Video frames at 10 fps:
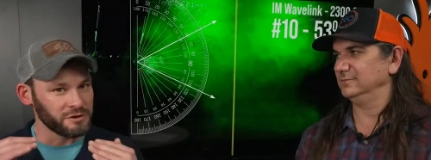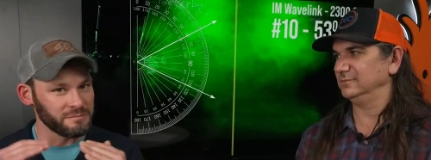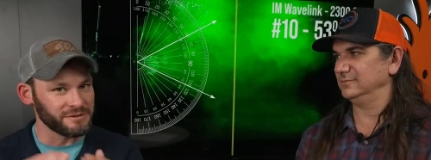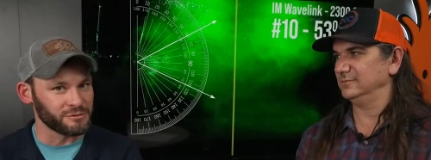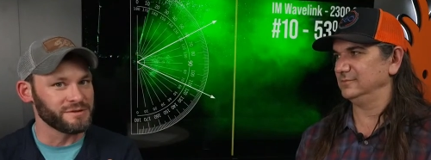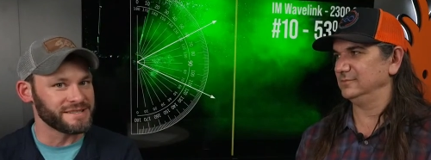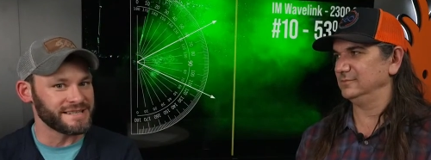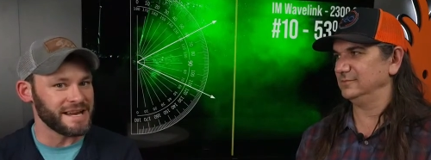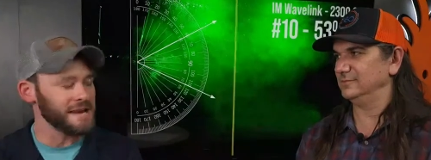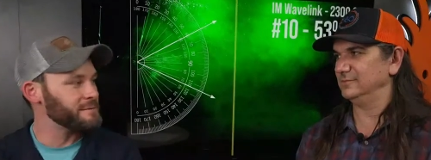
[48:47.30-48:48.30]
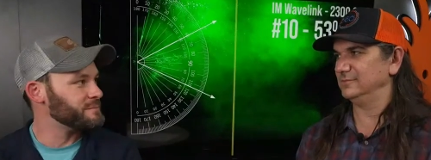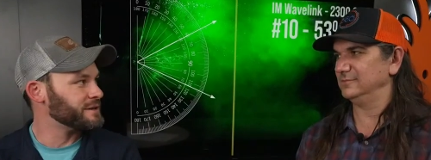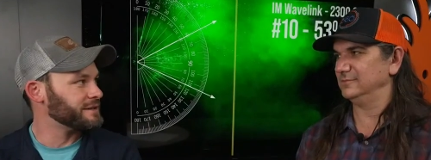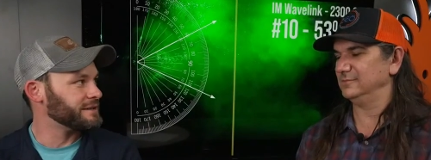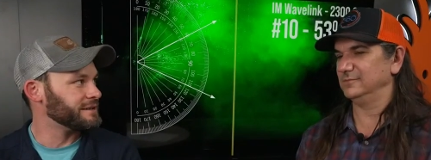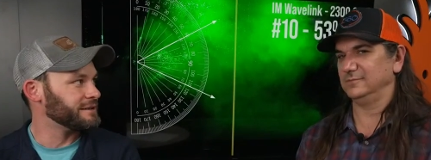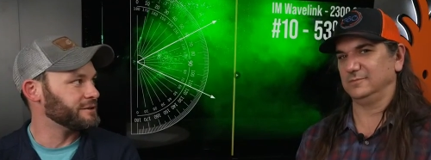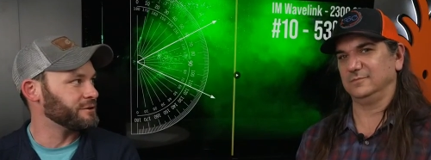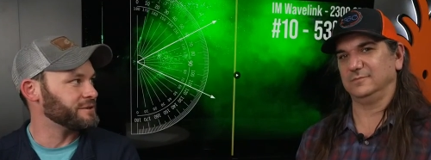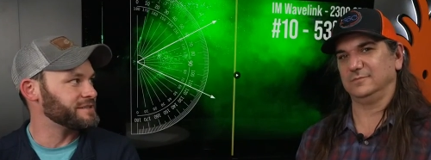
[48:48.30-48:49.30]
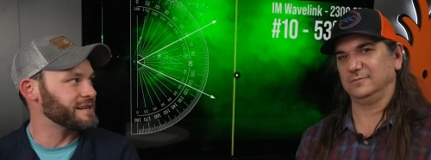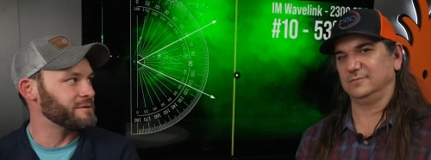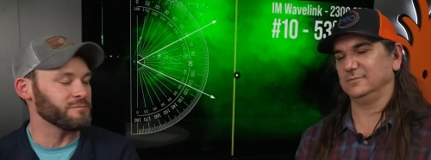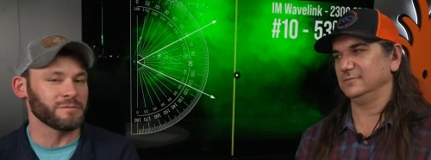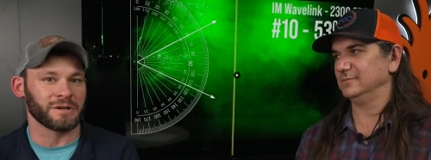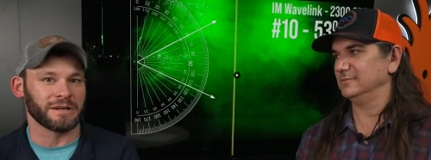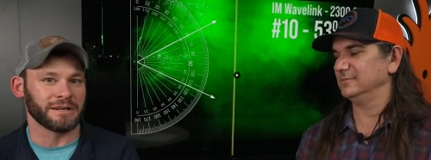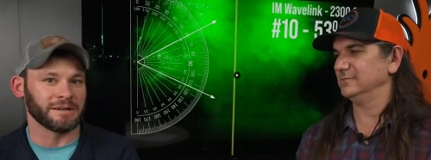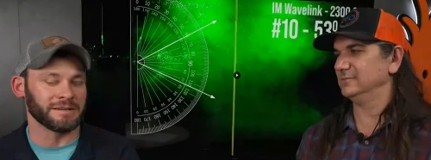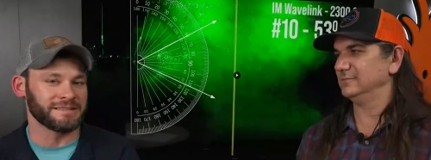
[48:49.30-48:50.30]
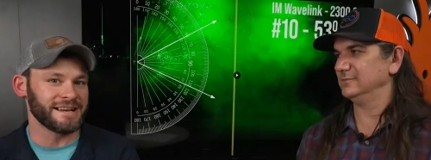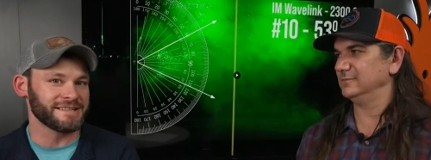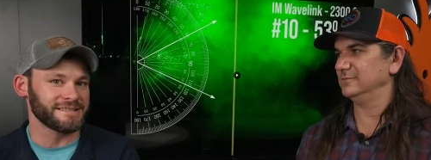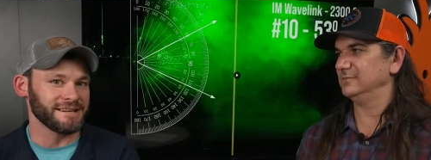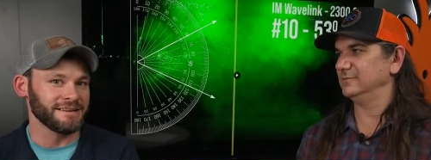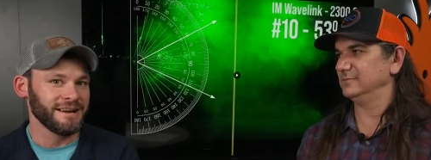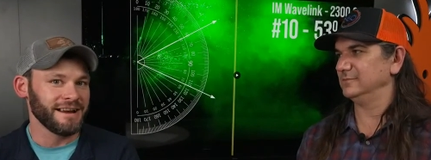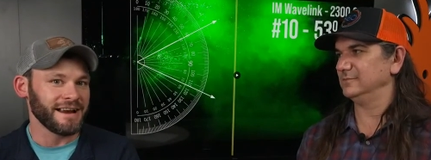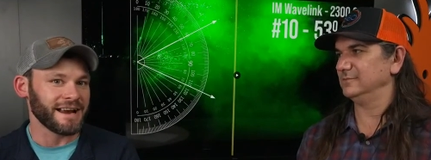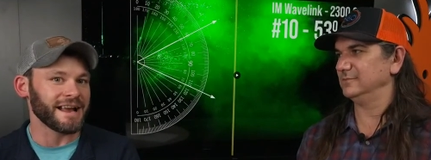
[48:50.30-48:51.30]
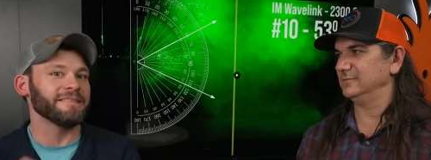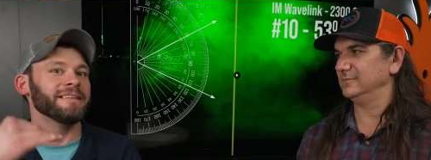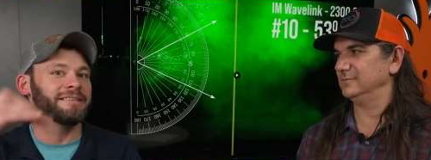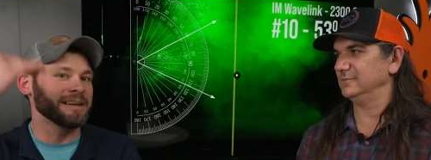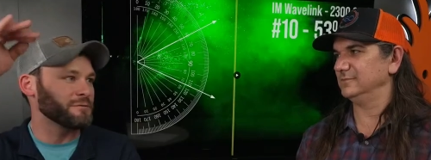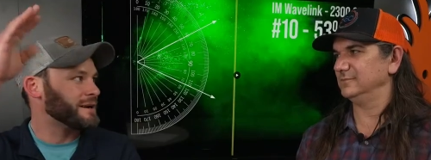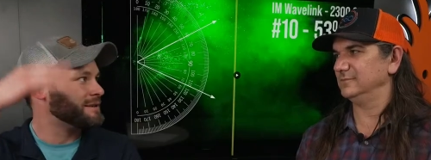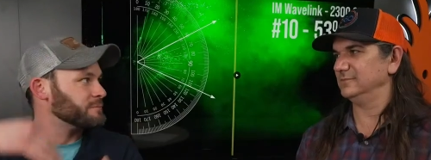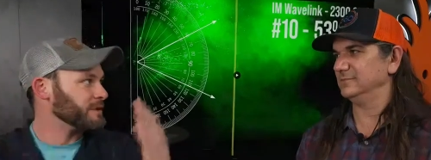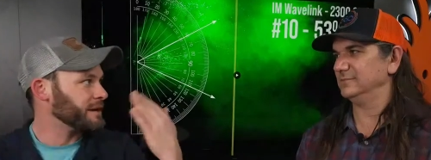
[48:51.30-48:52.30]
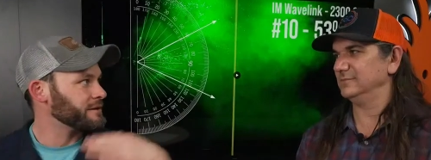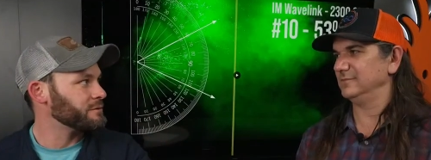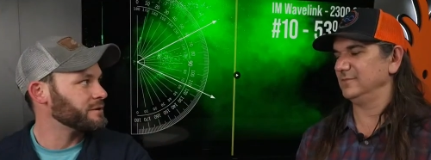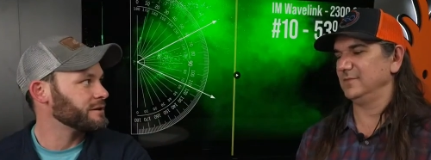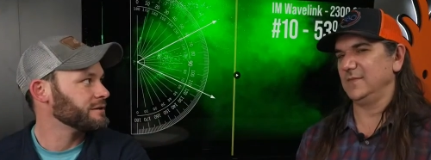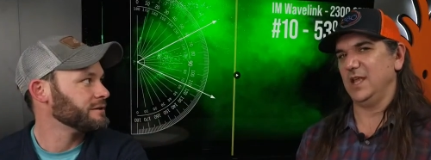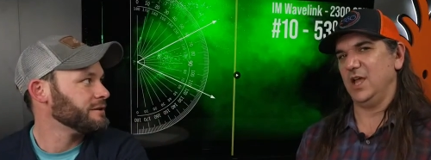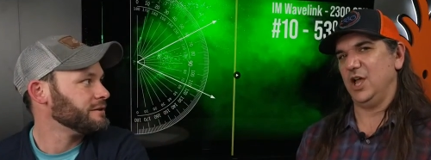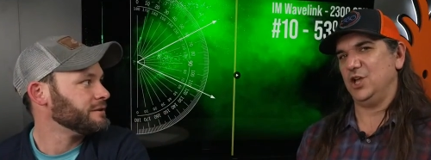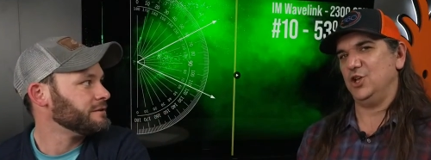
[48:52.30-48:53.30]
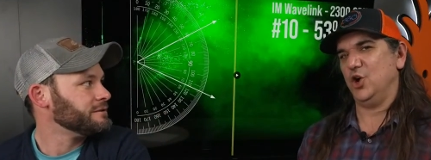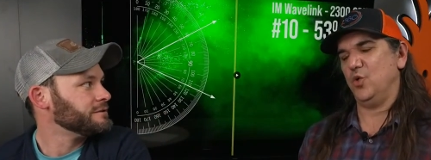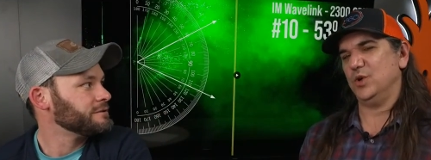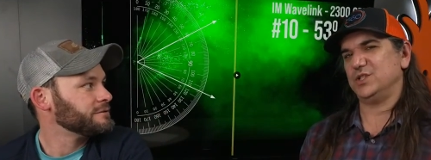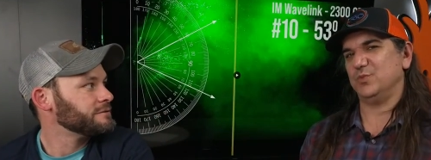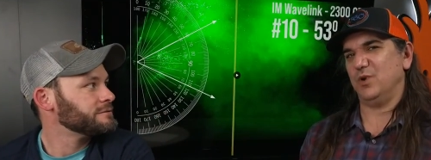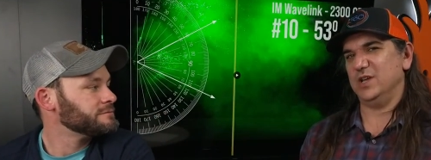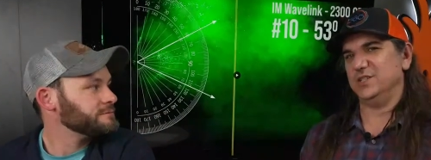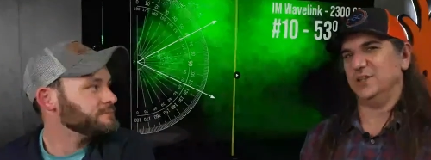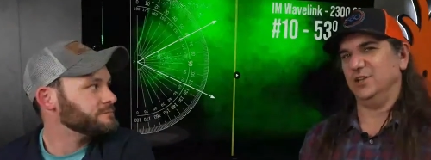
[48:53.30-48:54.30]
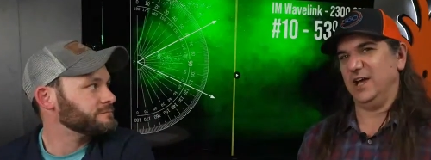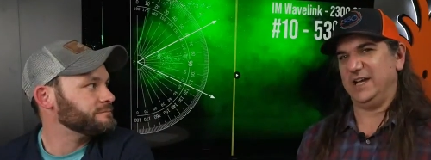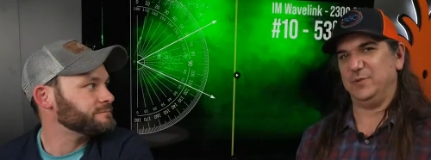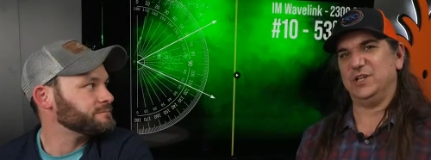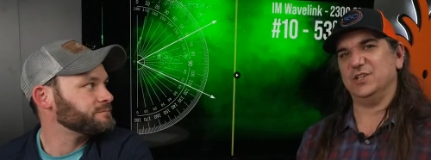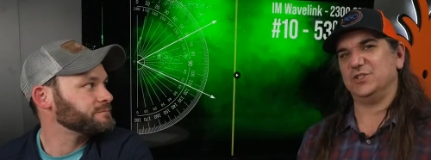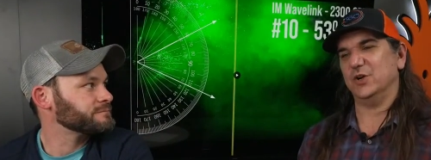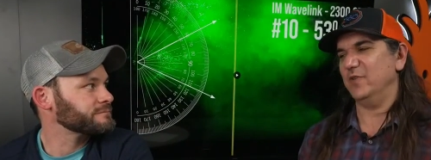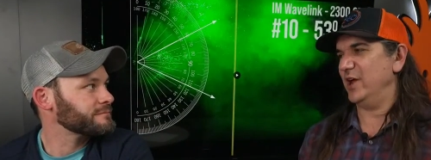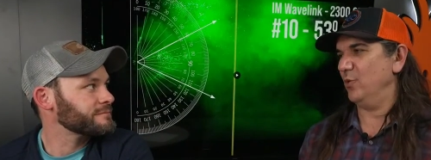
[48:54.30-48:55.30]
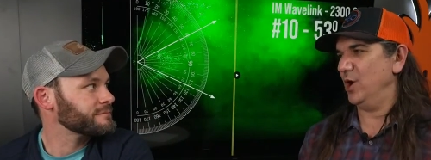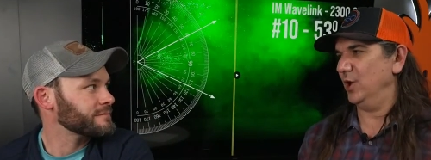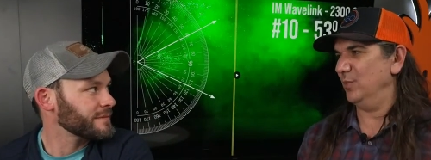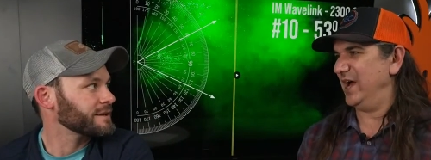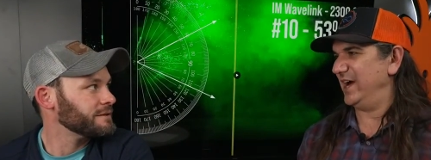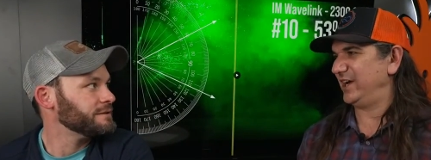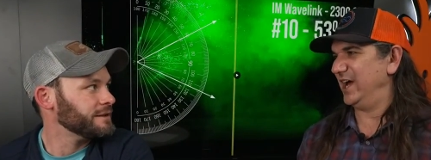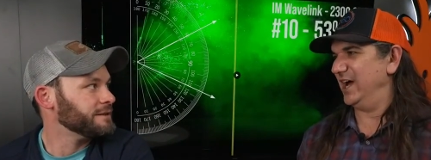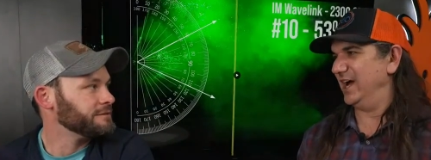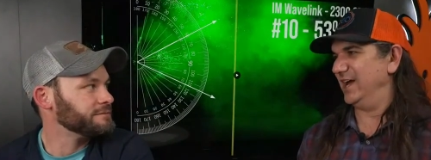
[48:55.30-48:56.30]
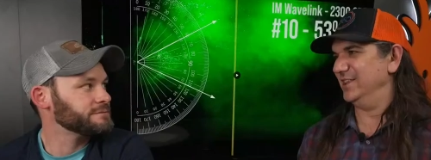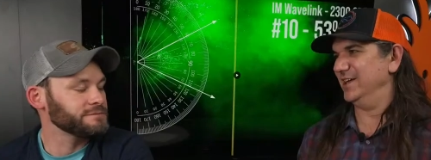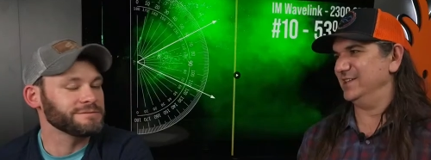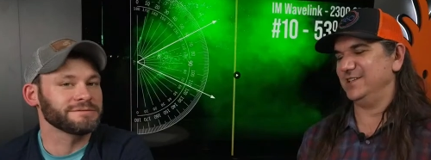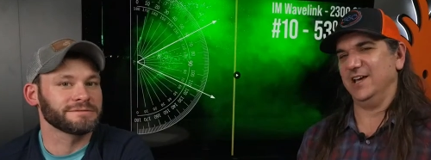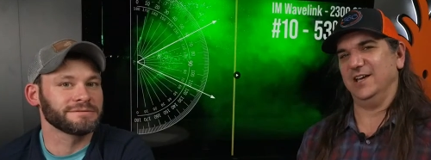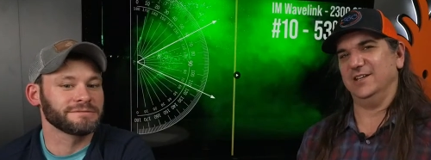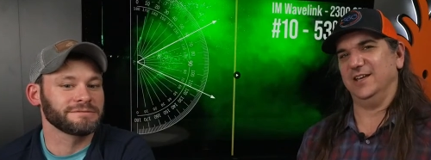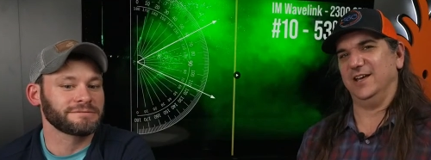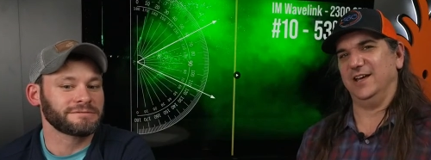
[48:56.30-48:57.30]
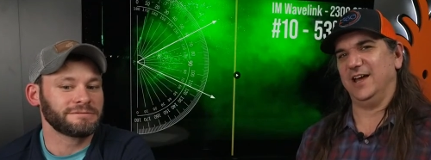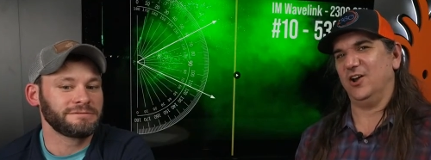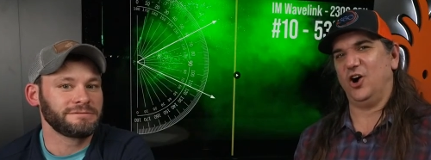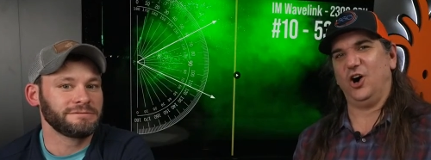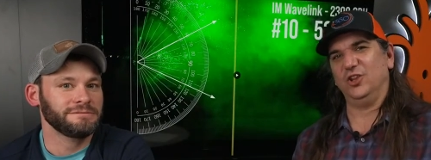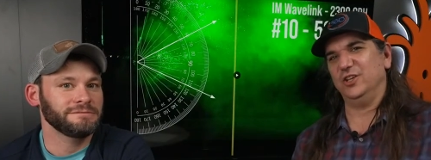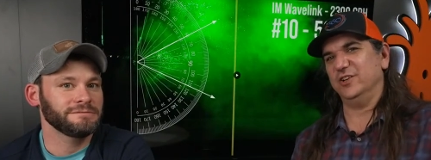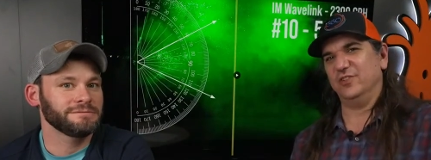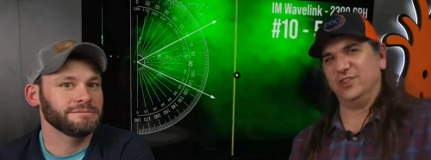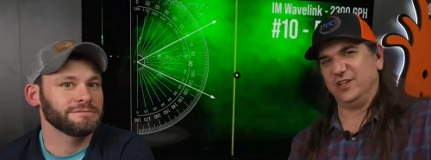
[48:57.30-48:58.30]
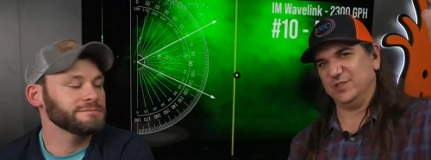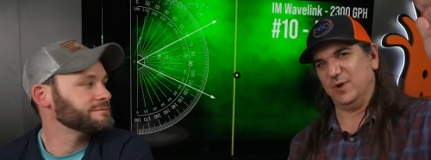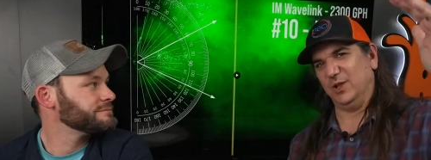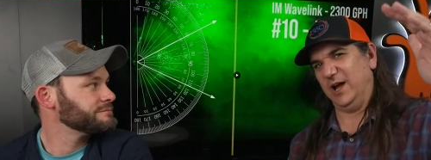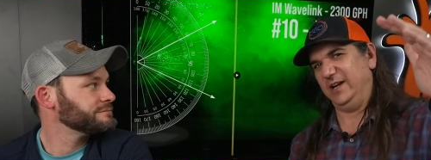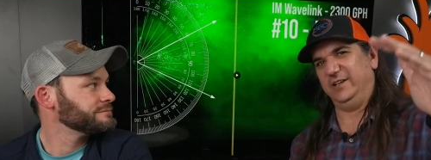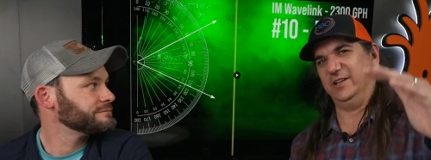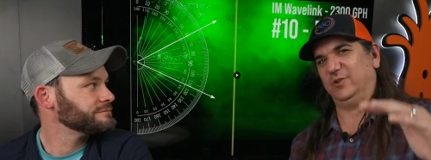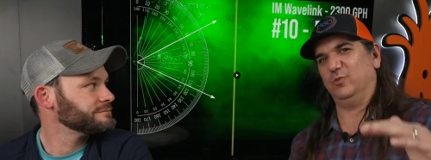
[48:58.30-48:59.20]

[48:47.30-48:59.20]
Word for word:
Speaker 1: them in through the same uh, you know the same uh, testing, and then they rate them on how they work.
Speaker 2: You know what's surprising in lighting? We did a survey a while back yeah. uh, that said uh, had all the different things about lighting, like